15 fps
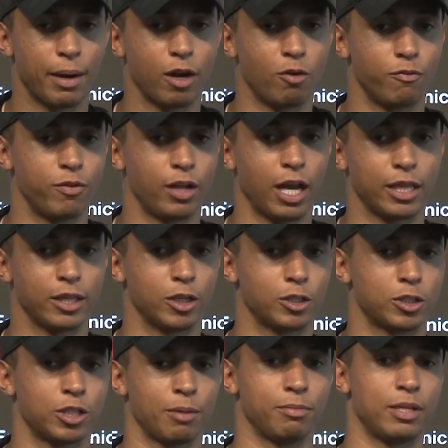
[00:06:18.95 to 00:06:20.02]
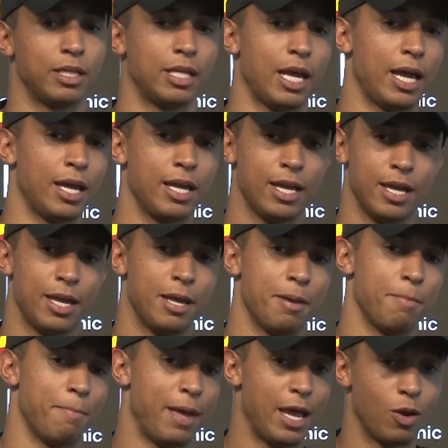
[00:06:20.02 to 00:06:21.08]
I don't feel like there's something that,
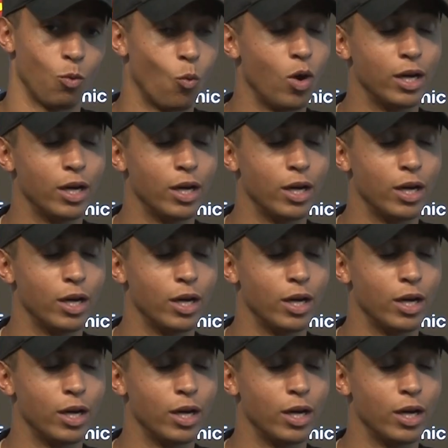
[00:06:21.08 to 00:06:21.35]
man,